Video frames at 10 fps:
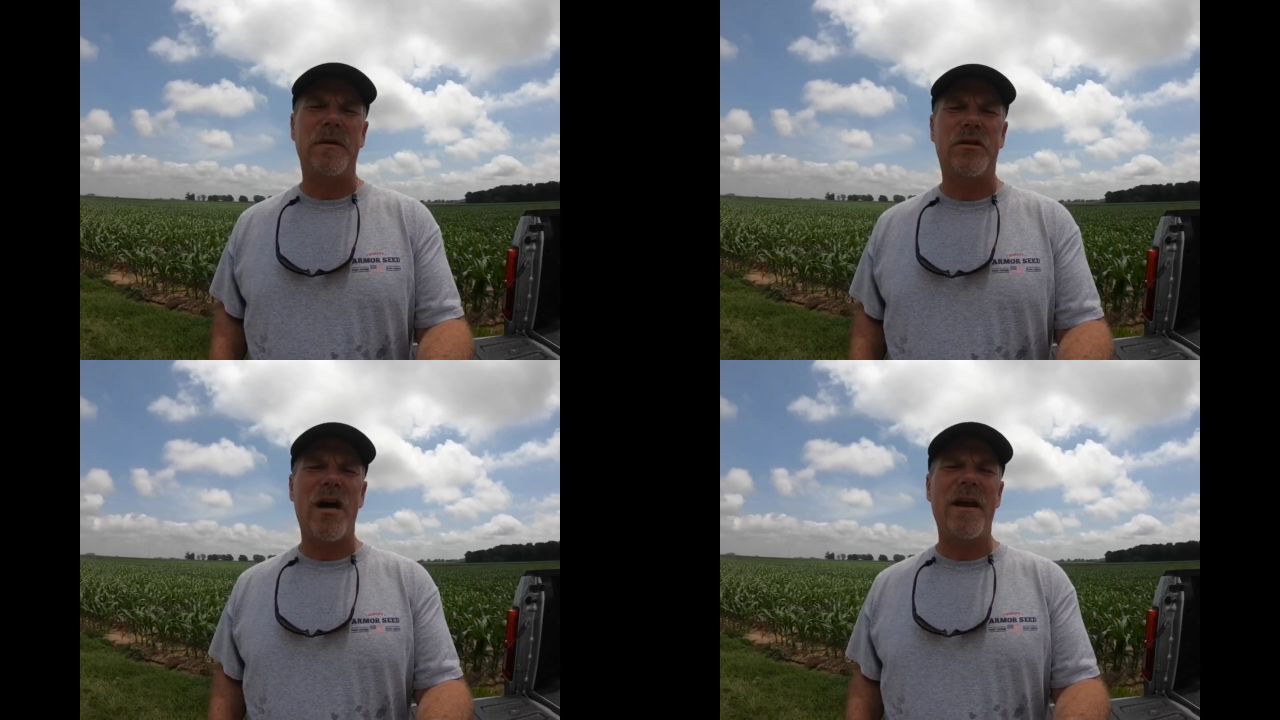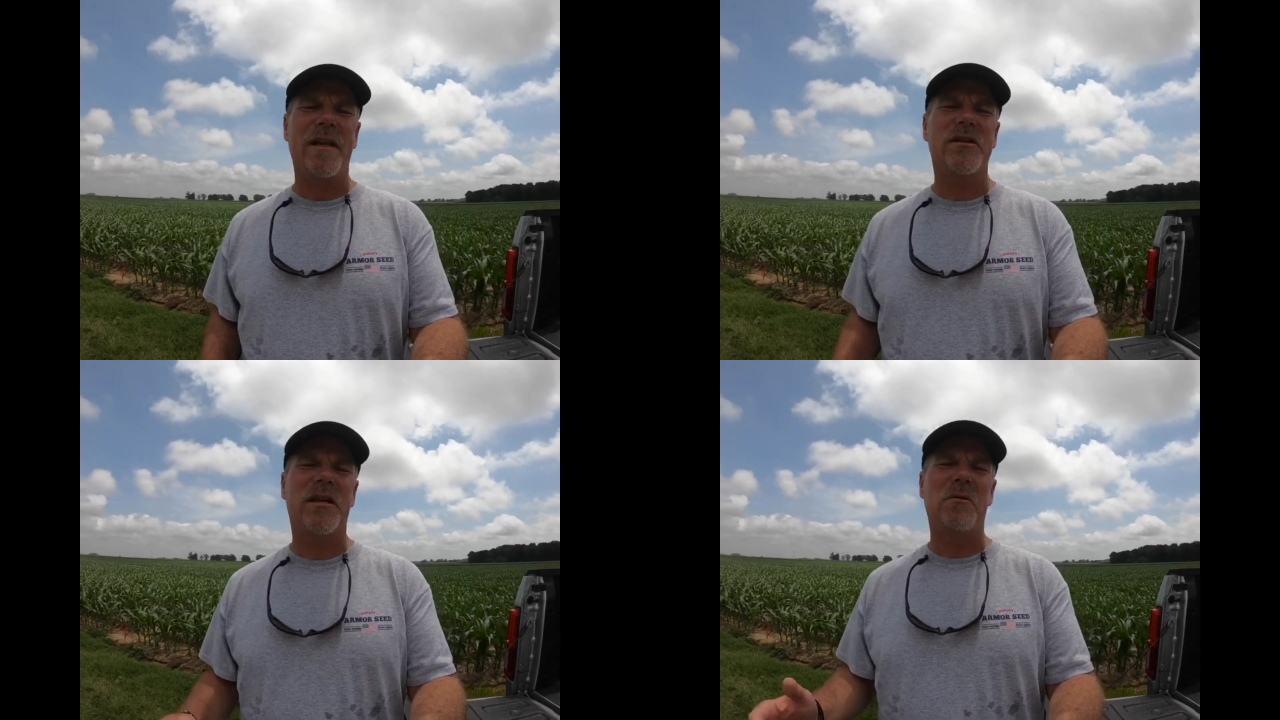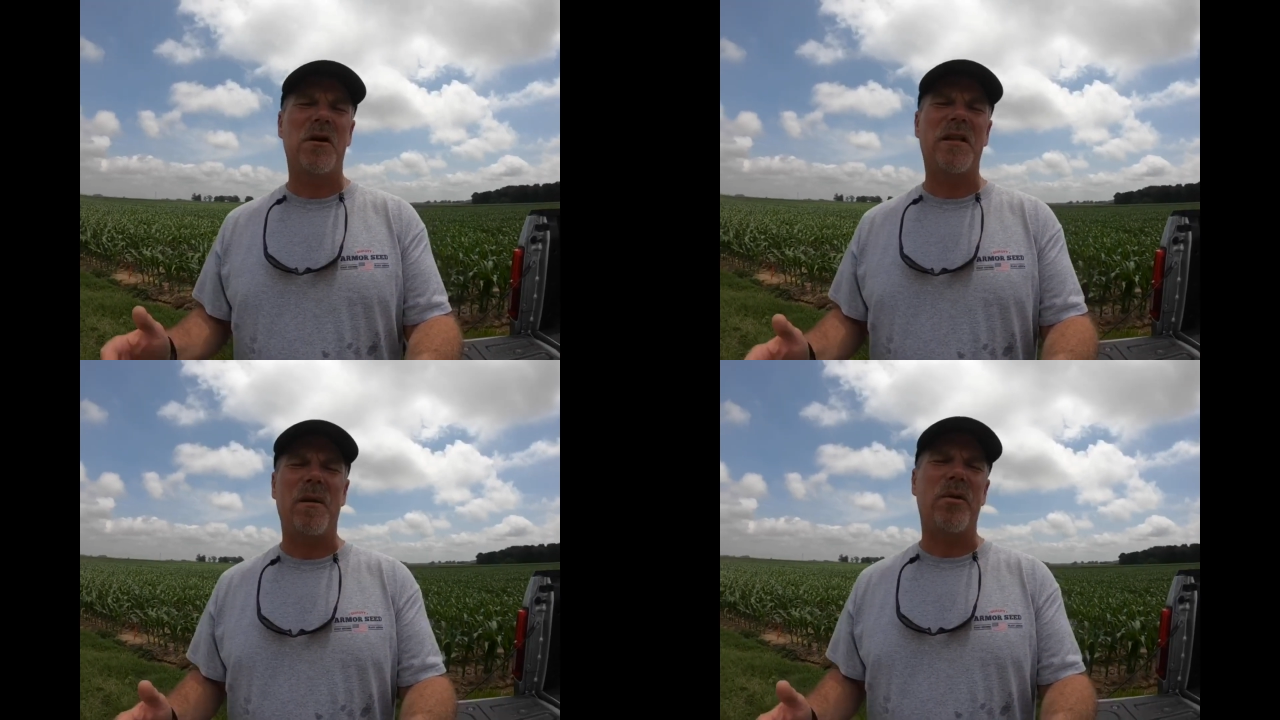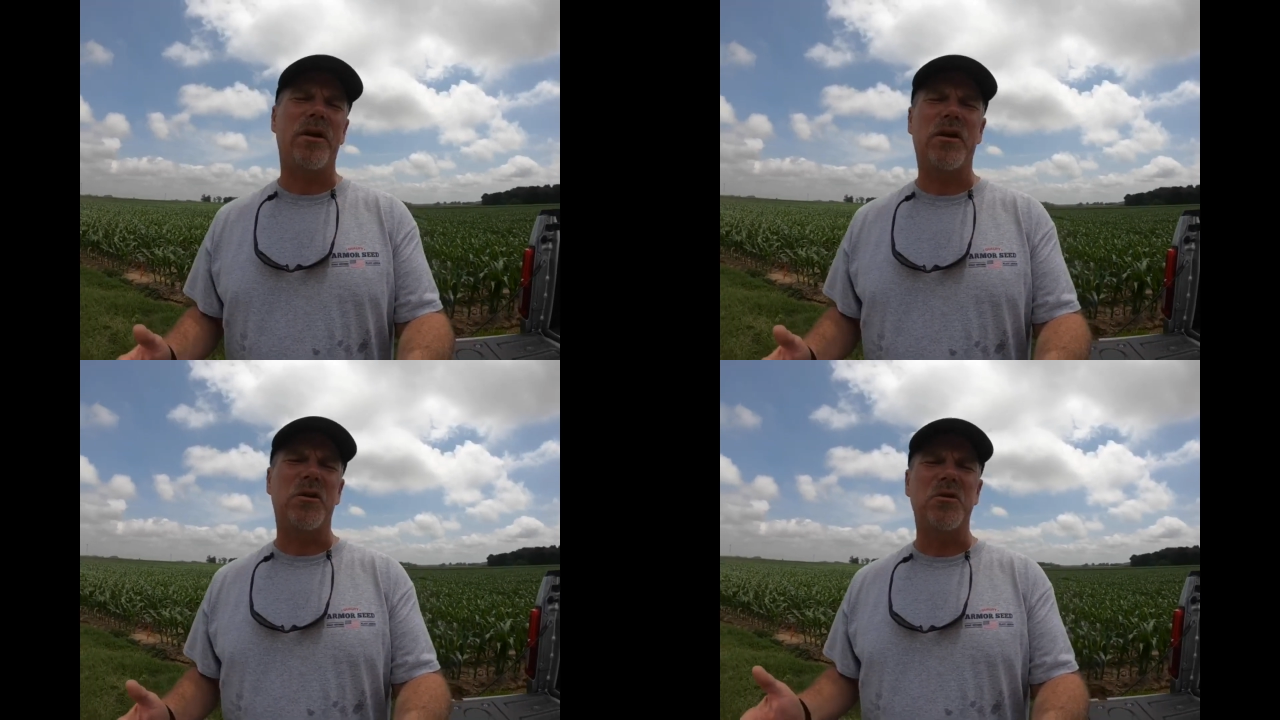tried this and it worked out
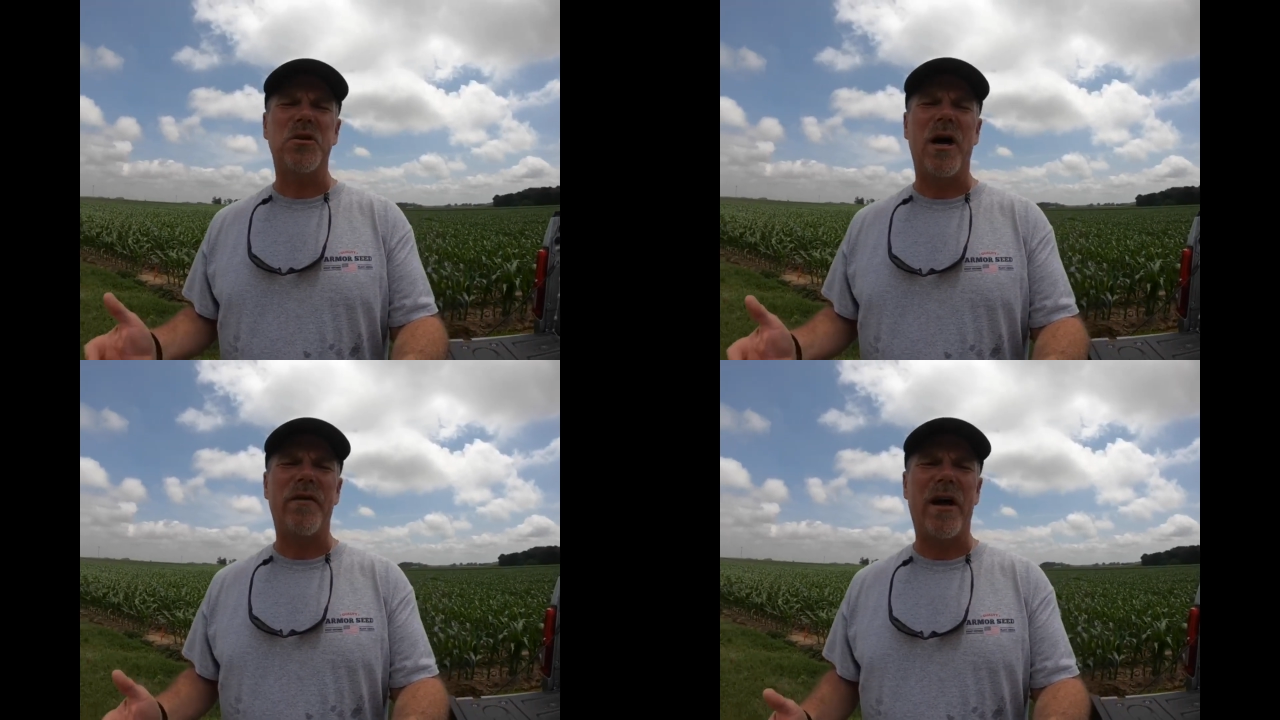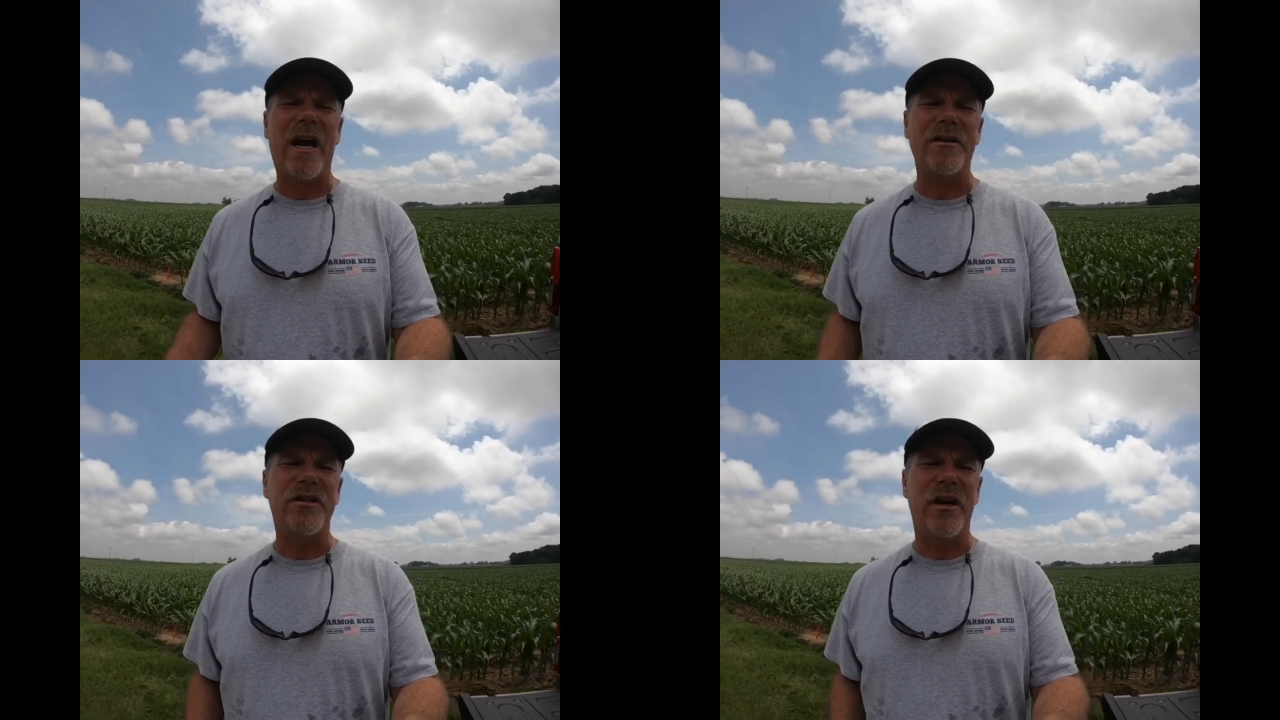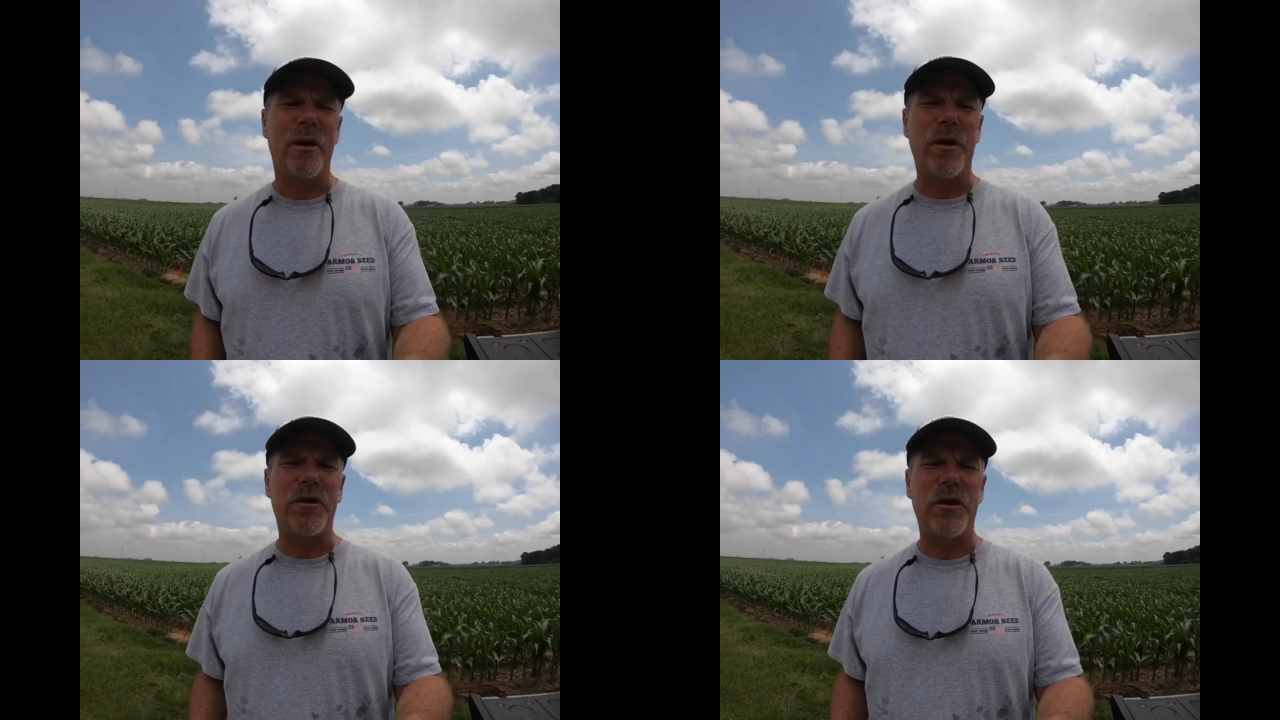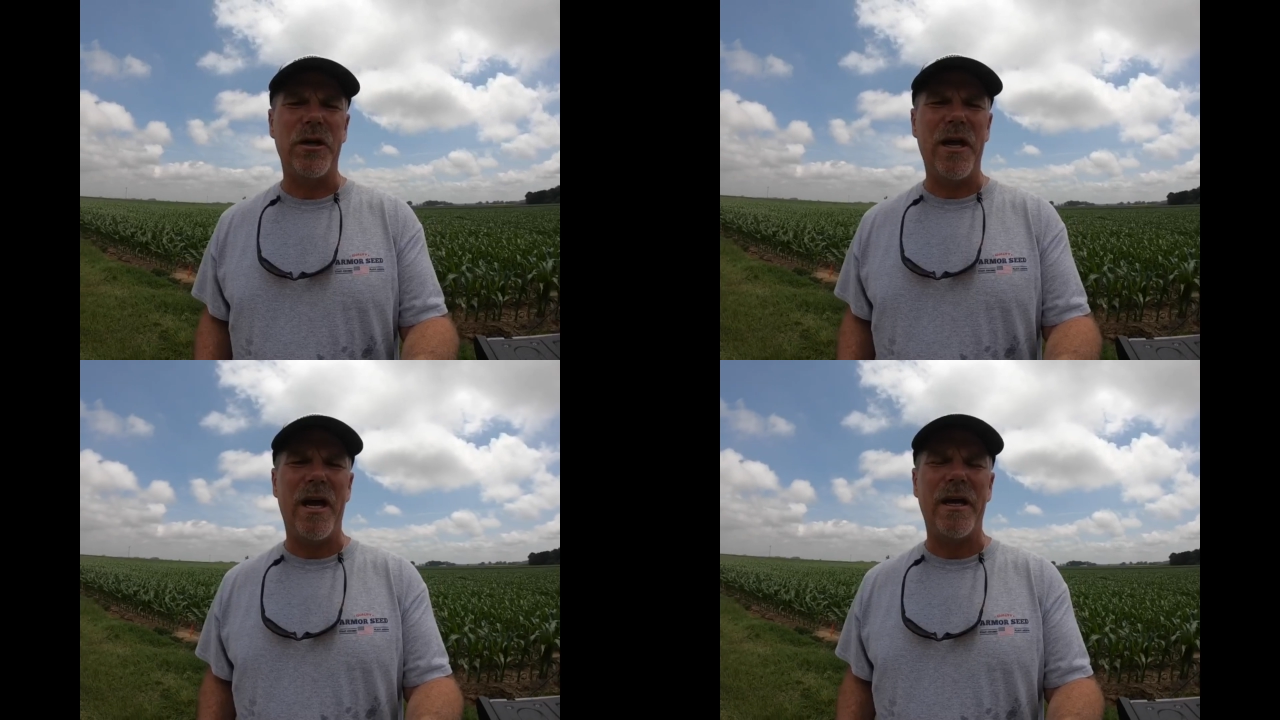pretty cool, so I thought I'd share it with you
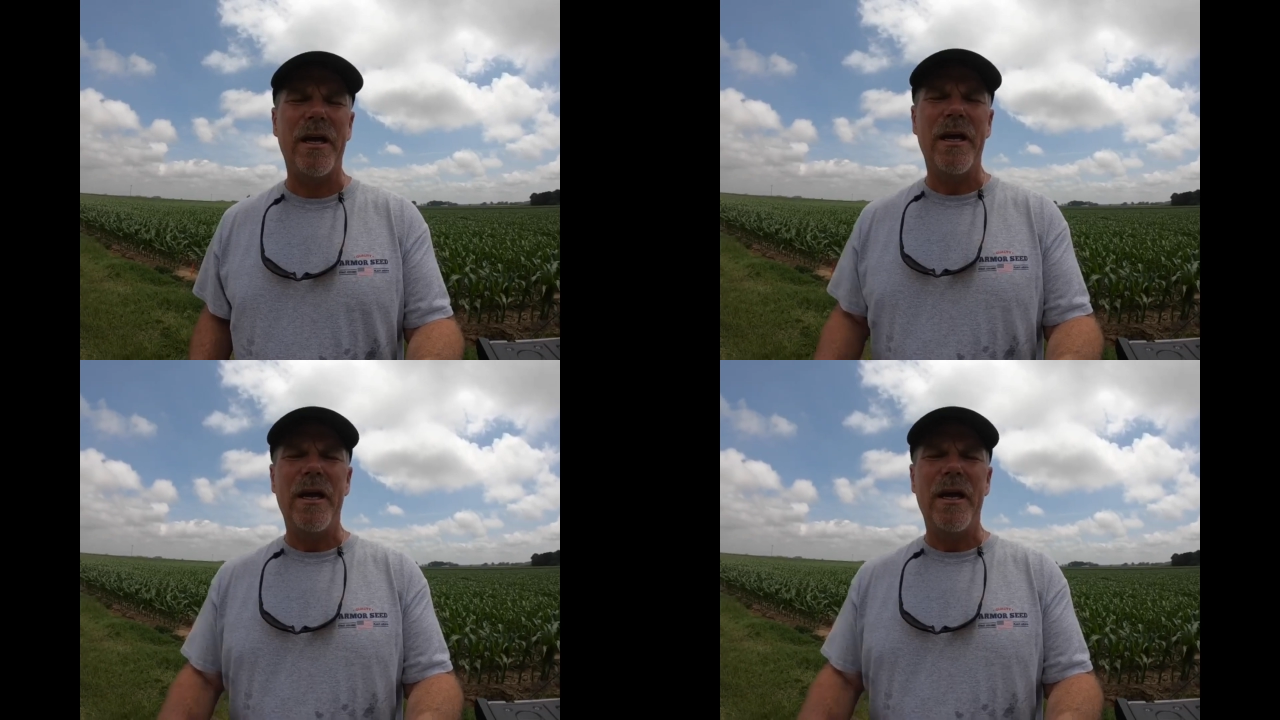today.